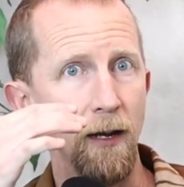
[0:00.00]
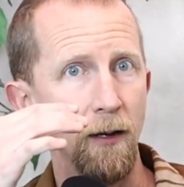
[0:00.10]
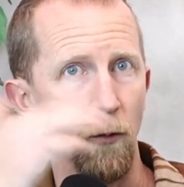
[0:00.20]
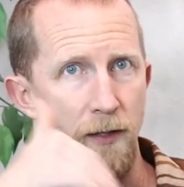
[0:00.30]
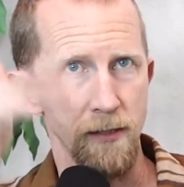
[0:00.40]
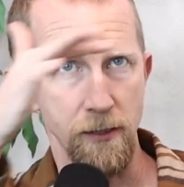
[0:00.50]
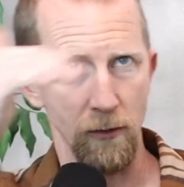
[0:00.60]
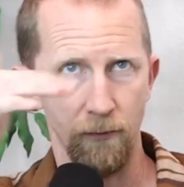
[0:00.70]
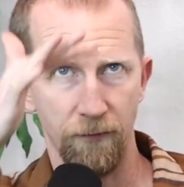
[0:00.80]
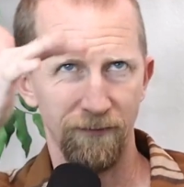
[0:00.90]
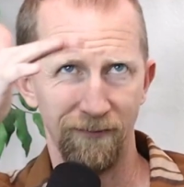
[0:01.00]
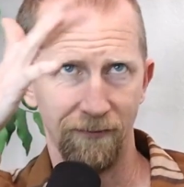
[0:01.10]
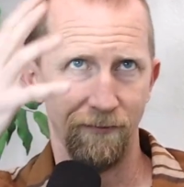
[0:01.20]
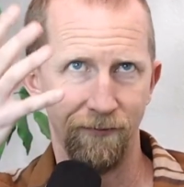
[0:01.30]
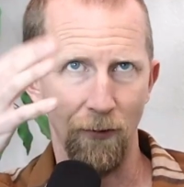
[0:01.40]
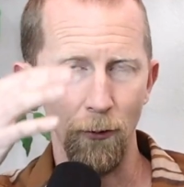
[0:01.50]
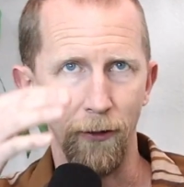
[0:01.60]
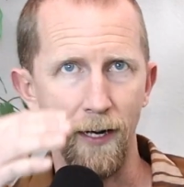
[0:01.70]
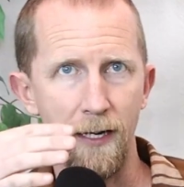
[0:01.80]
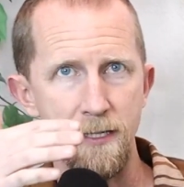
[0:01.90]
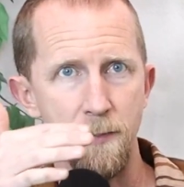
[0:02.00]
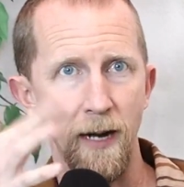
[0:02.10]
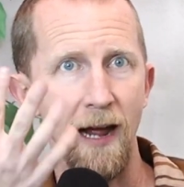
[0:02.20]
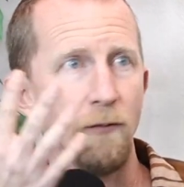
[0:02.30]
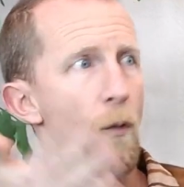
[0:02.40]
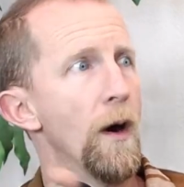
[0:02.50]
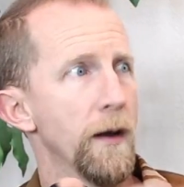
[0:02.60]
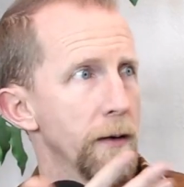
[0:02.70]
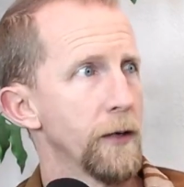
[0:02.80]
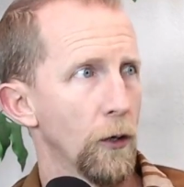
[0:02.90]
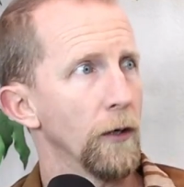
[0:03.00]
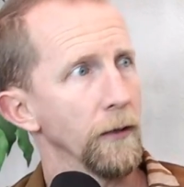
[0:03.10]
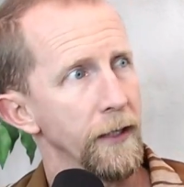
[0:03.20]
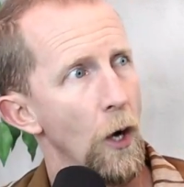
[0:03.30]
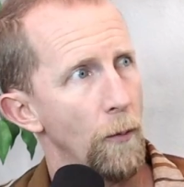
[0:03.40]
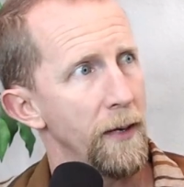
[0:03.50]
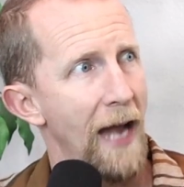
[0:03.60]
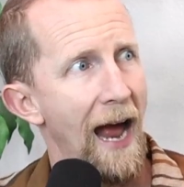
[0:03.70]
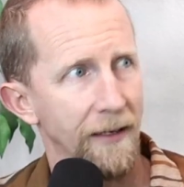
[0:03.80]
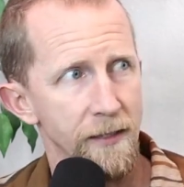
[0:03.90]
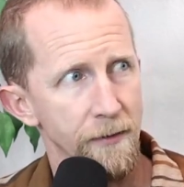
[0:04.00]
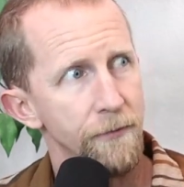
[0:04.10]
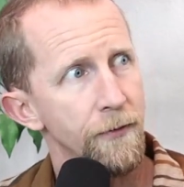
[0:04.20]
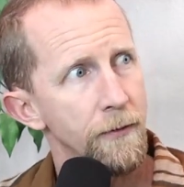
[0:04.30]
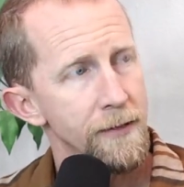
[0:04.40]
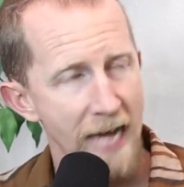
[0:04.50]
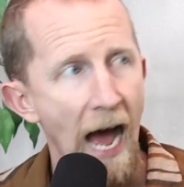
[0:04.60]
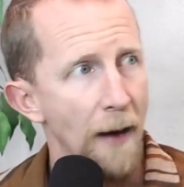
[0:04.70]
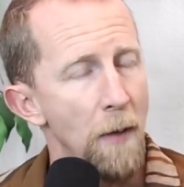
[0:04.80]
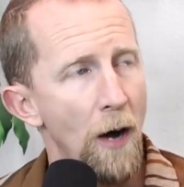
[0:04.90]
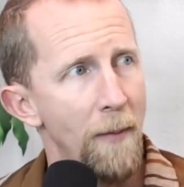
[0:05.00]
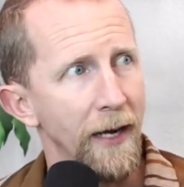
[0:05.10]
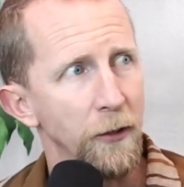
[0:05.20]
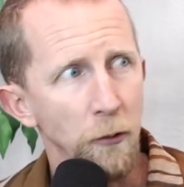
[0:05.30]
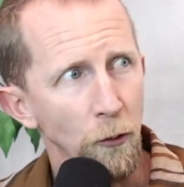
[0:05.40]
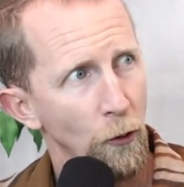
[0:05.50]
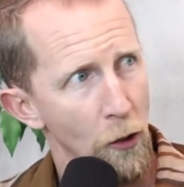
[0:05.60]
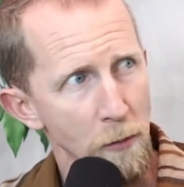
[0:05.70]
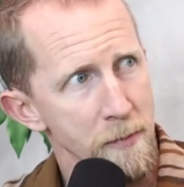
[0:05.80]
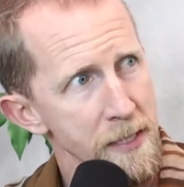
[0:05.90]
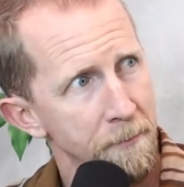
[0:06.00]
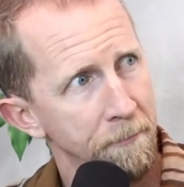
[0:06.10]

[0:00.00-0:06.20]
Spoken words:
Or this new folder, I guess. But I have one currently open active tab on my Google Chromes.